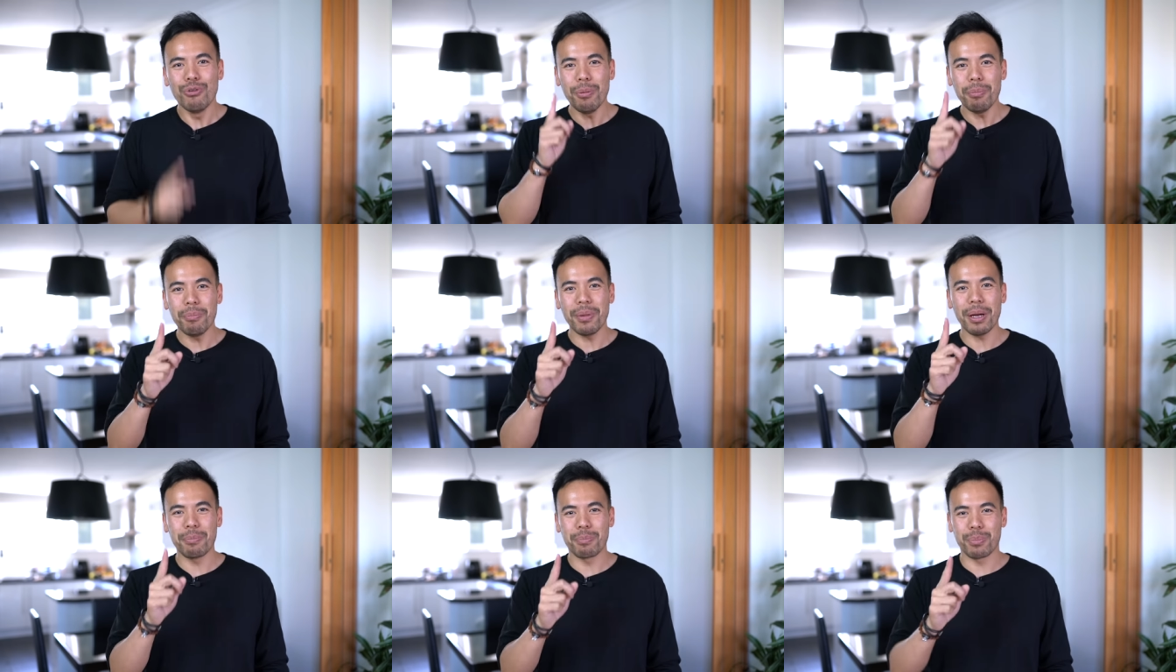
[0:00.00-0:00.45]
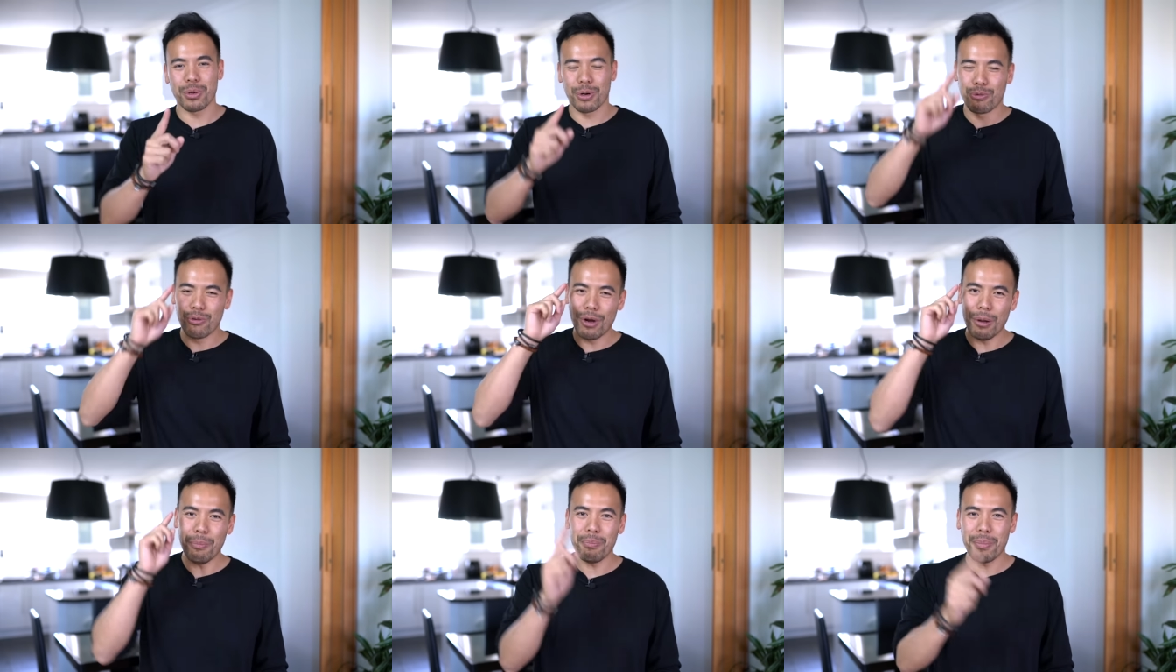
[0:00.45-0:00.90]

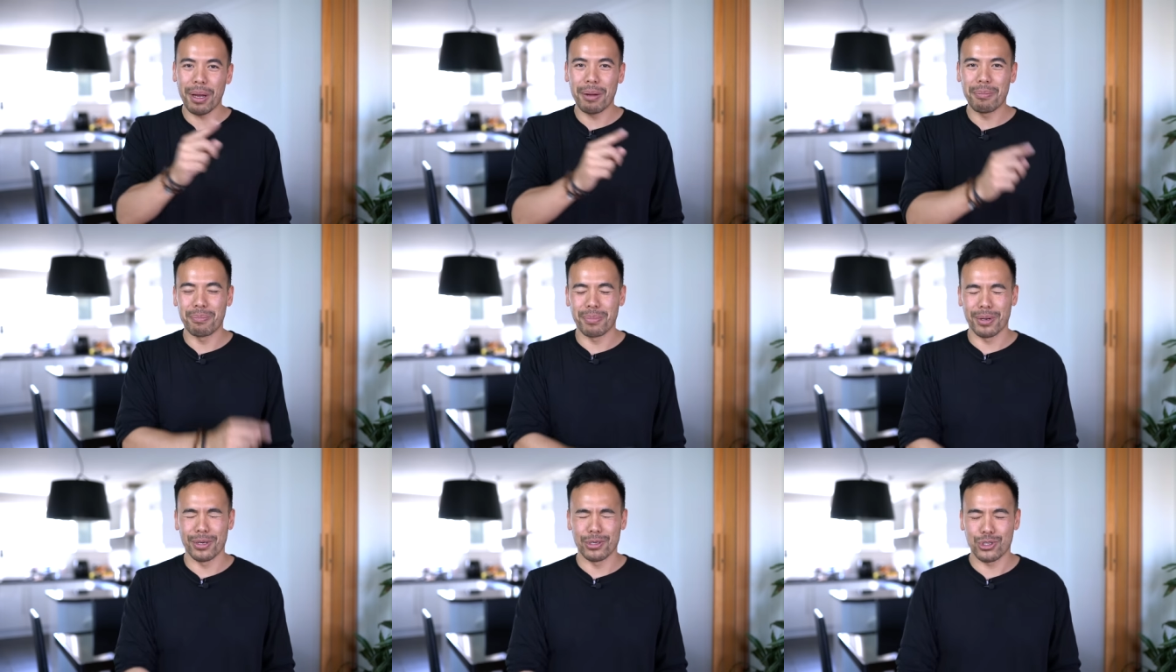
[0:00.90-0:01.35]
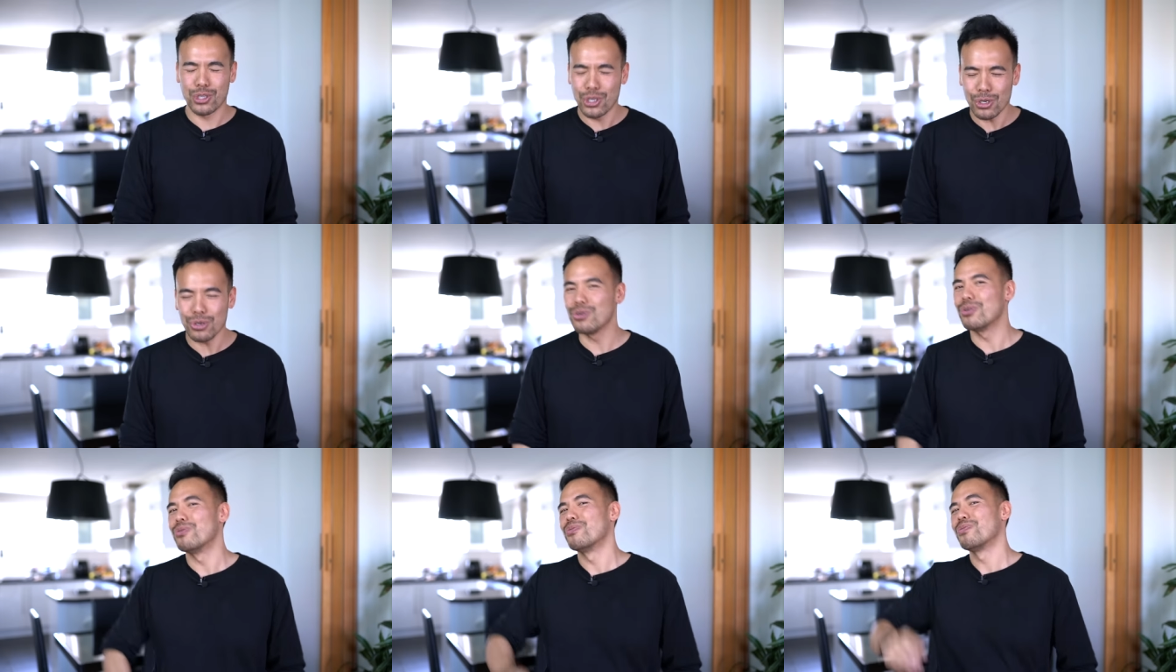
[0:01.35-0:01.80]
remember
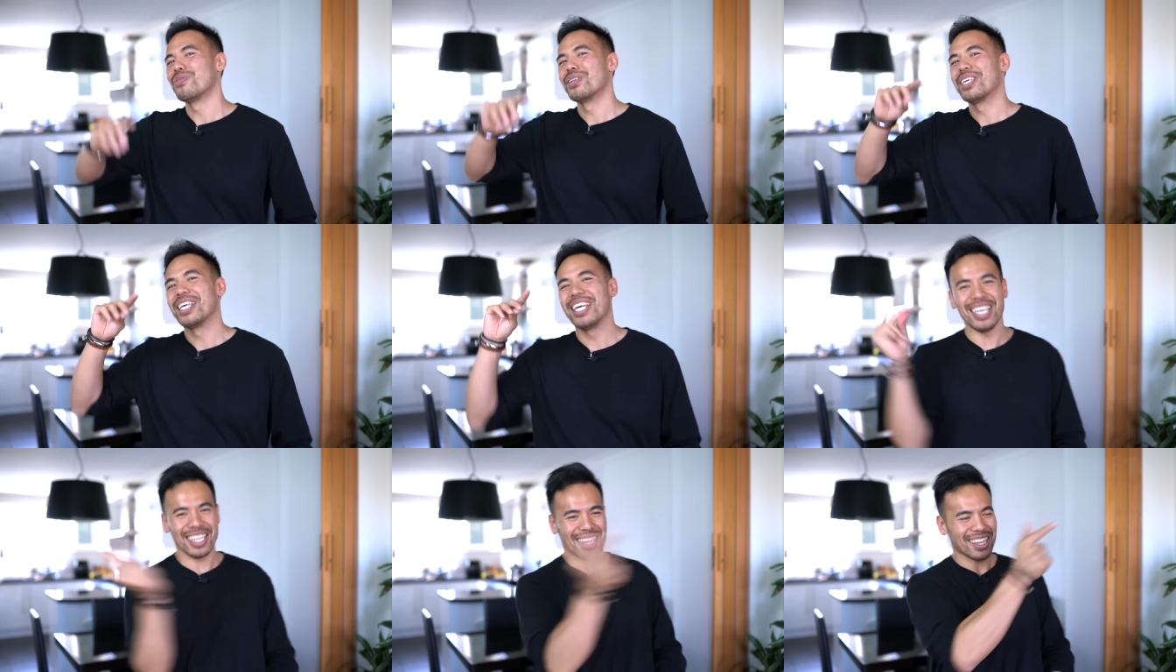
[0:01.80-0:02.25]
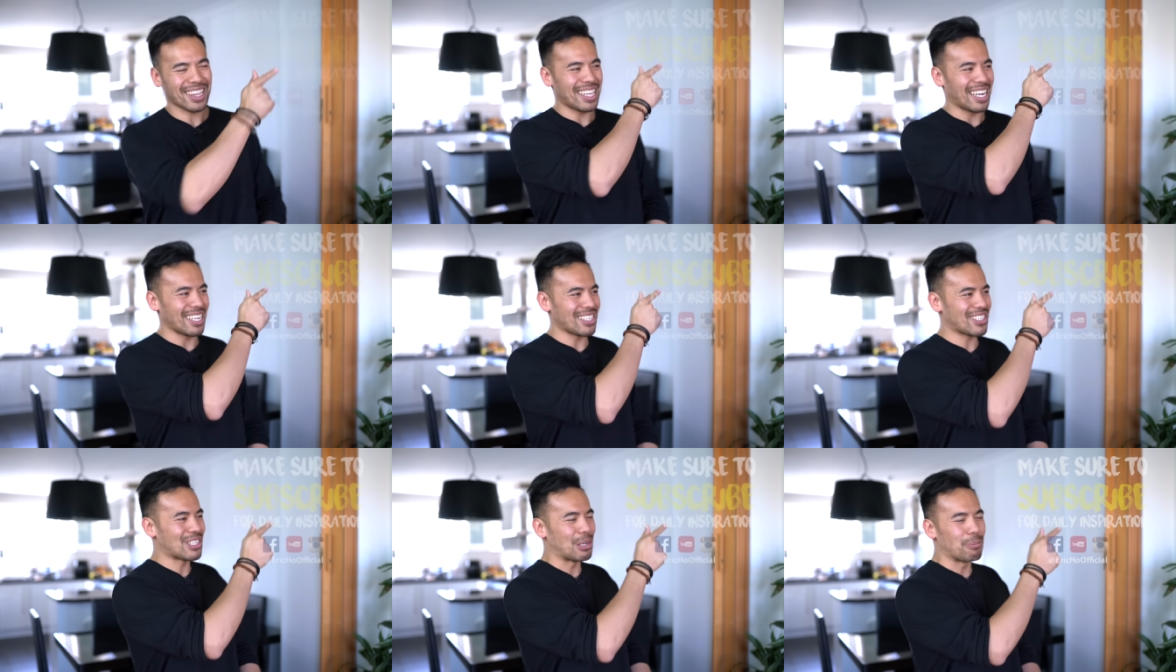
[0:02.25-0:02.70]
to hit
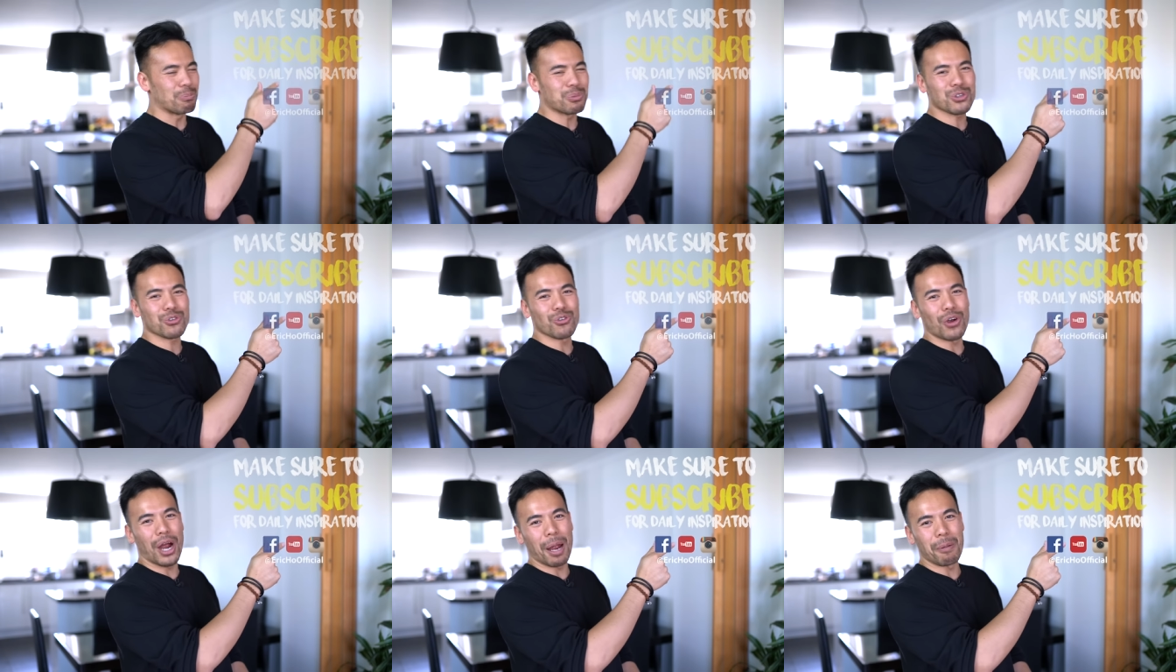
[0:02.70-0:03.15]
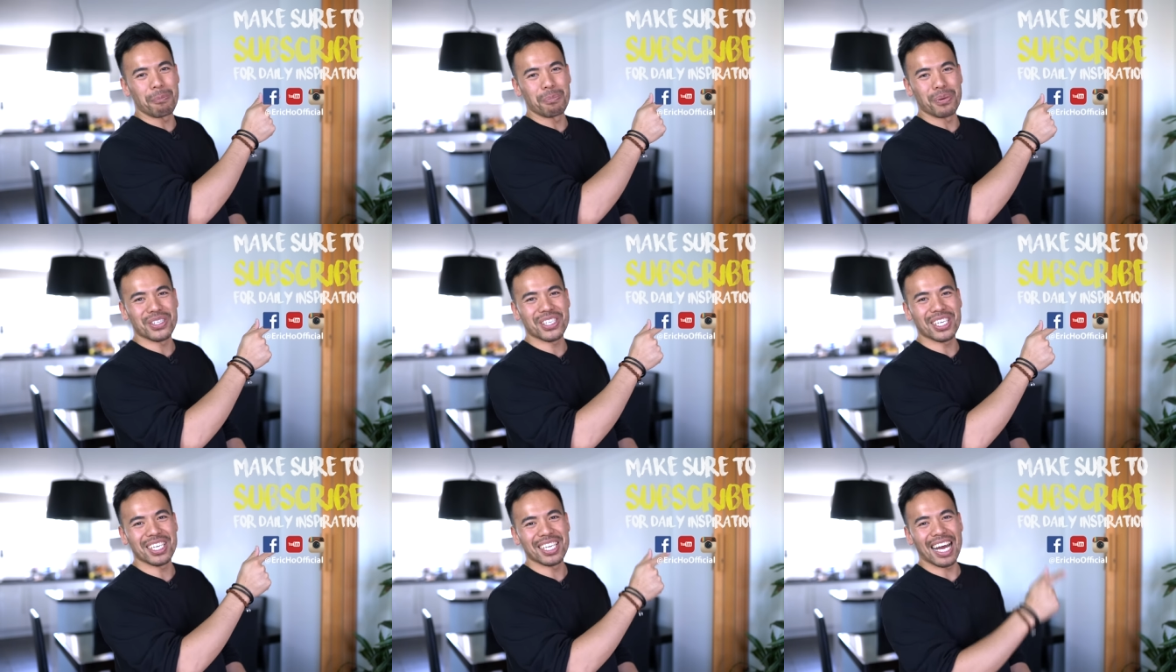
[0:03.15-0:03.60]
that subscribe
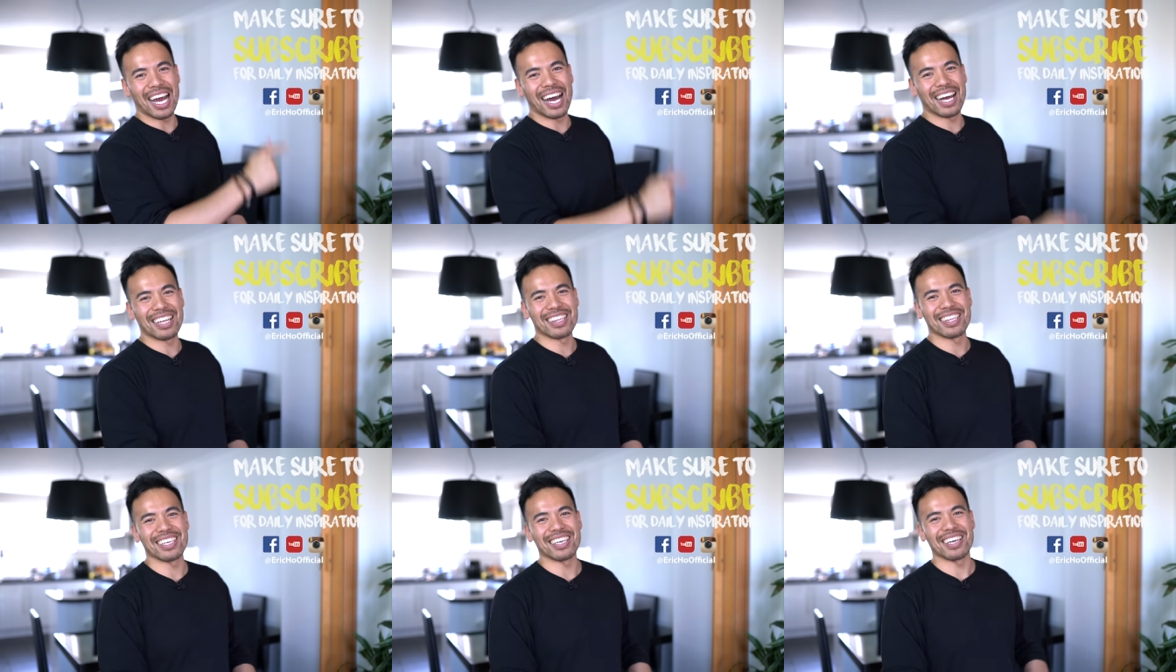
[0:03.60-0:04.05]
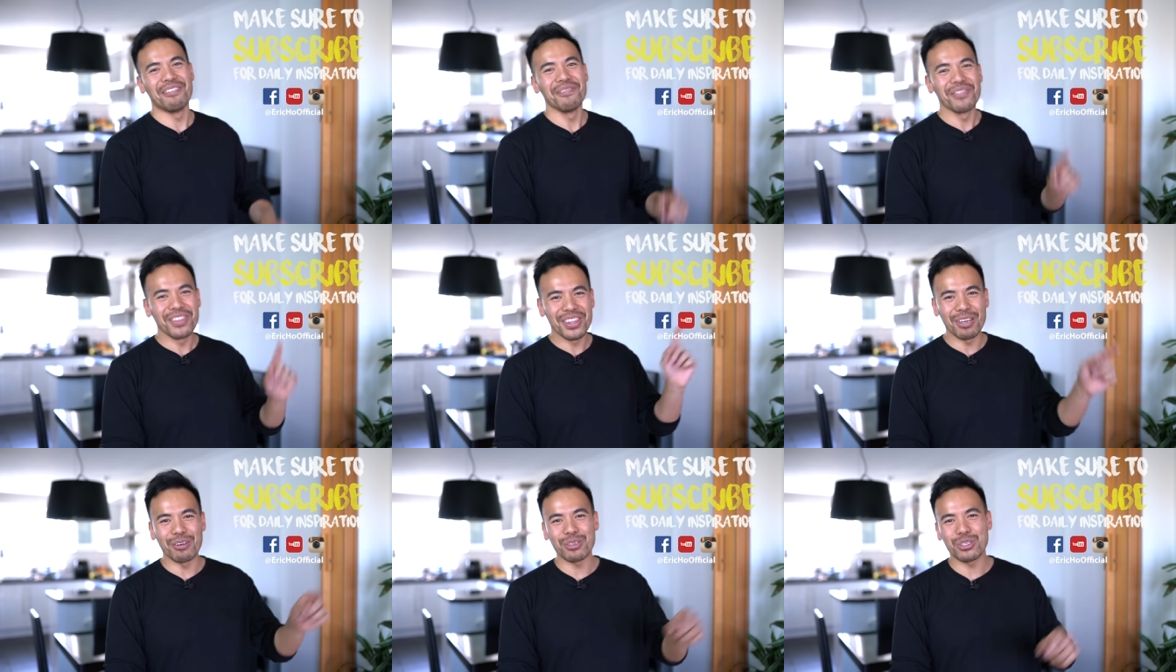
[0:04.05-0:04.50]
button and the
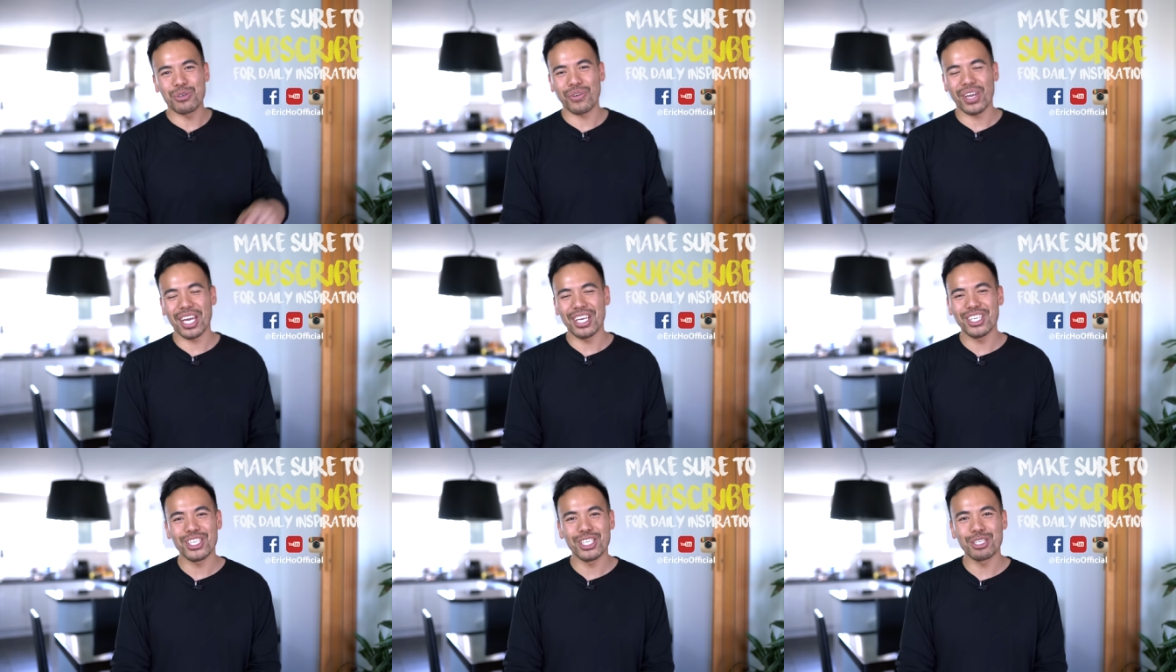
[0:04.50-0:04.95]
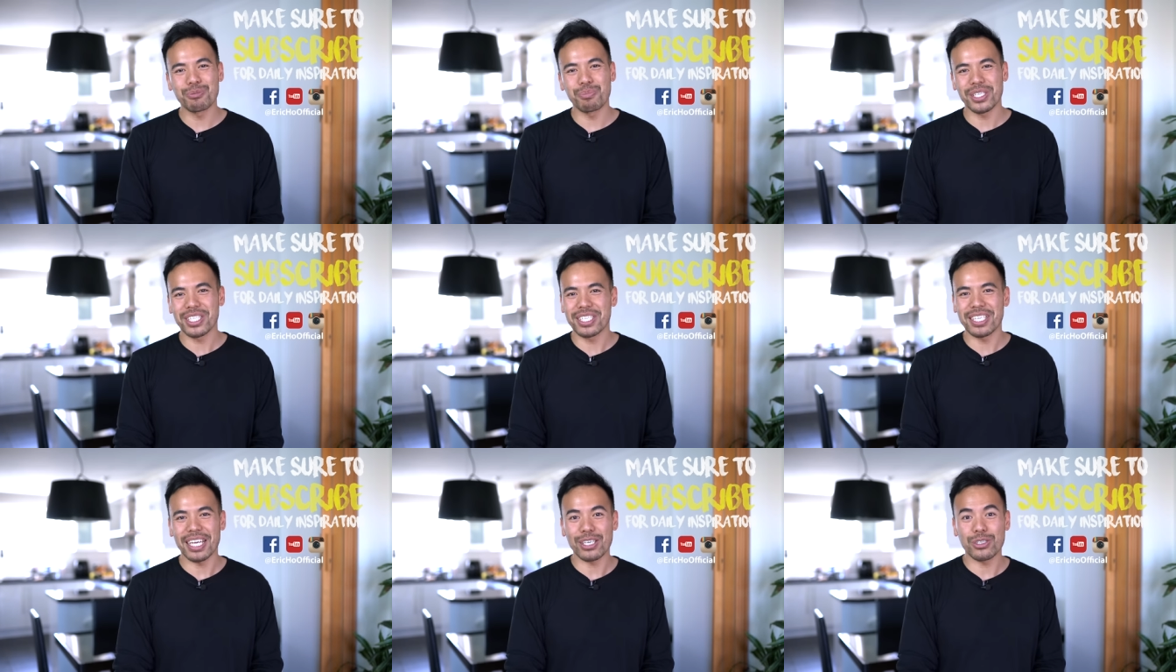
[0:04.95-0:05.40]
notifications
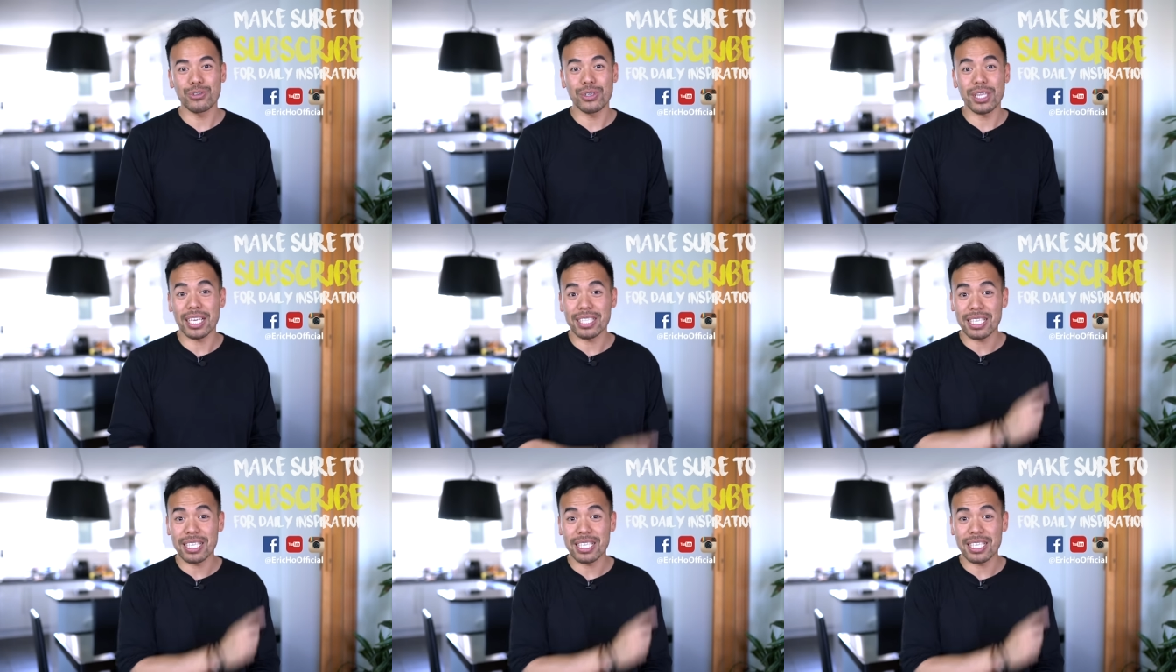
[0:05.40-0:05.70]
button next to it.